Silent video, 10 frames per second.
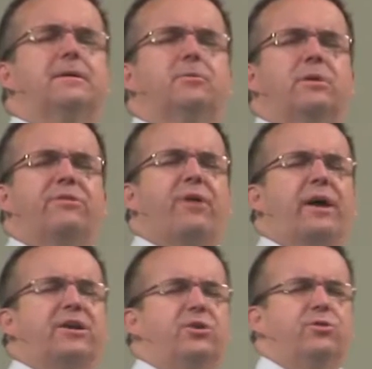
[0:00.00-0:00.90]
We
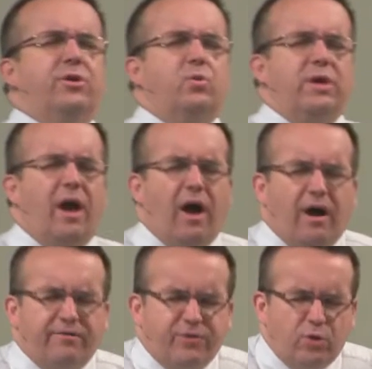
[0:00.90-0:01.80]
thank you that we
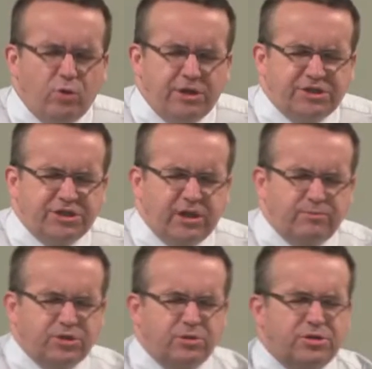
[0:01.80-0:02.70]
have the Holy
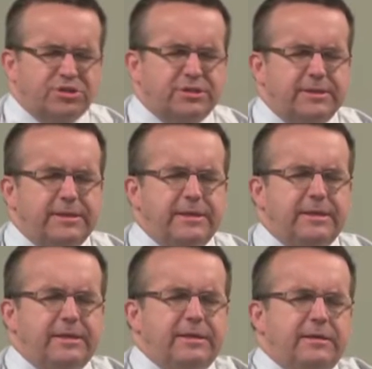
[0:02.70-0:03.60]
Scriptures.
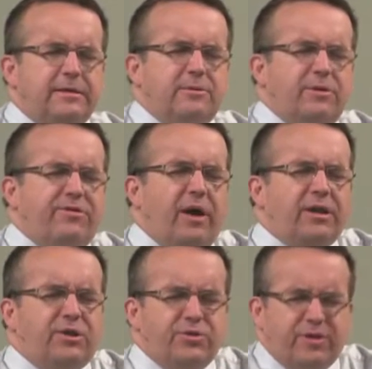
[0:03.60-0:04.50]
We
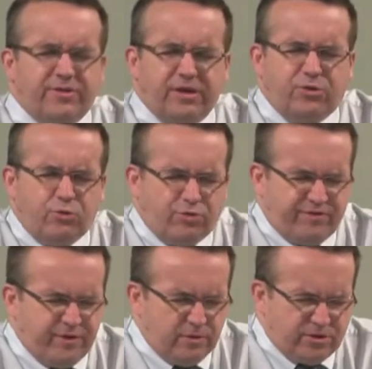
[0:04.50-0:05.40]
thank you that they do
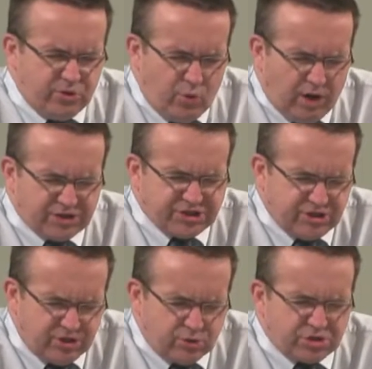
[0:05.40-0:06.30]
reveal to us
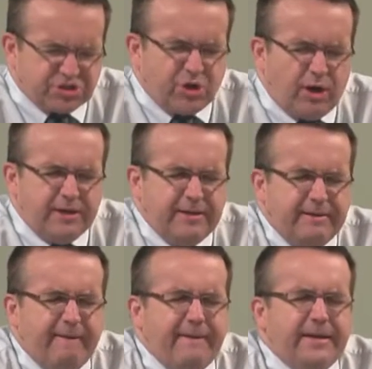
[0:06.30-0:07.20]
your Son.
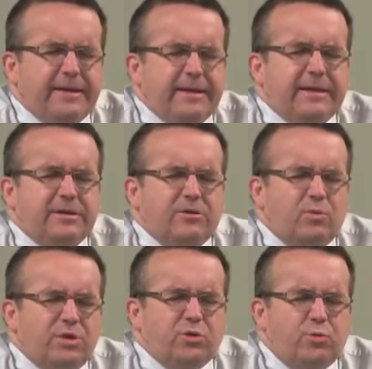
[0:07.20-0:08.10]

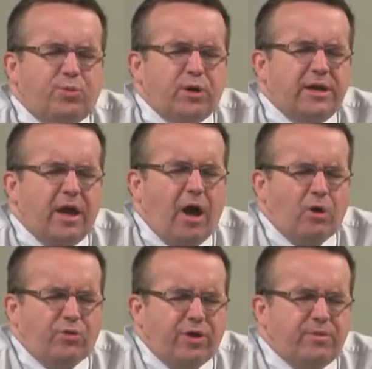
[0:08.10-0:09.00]
We do pray
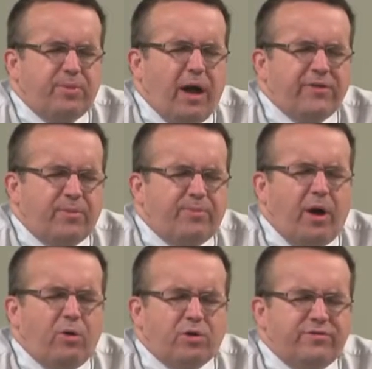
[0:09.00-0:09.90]
now that by the
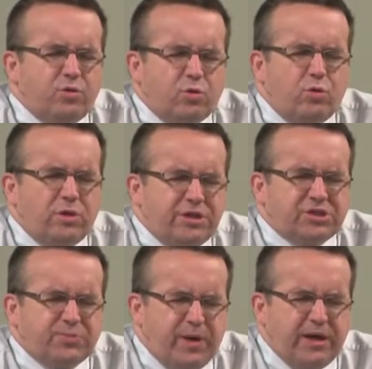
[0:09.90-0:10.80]
power of your Holy
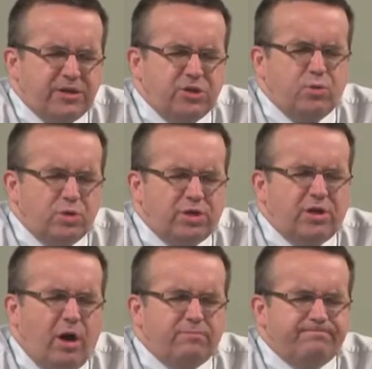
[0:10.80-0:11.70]
Spirit, you would
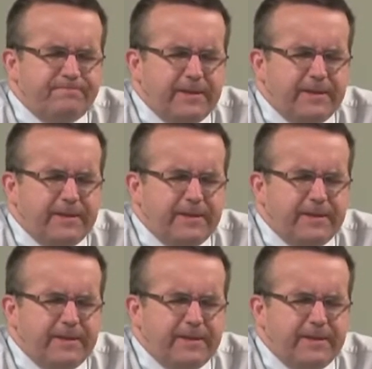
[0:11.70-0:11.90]
come